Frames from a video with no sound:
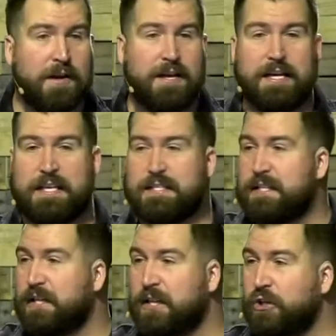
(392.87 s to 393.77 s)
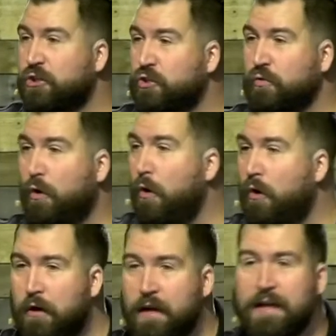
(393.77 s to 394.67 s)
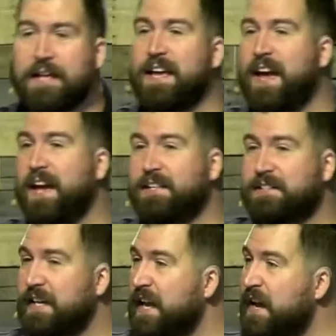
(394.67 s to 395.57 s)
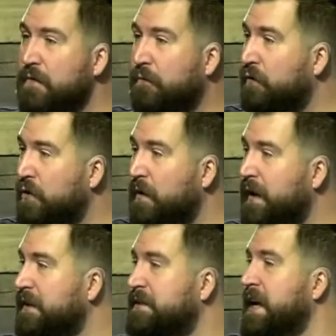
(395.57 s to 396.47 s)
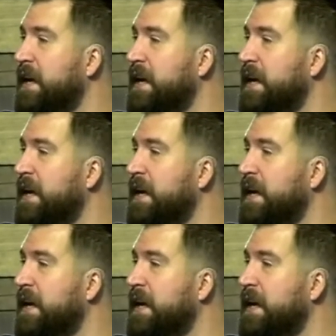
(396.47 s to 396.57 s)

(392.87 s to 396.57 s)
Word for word: He's in control. He has influence.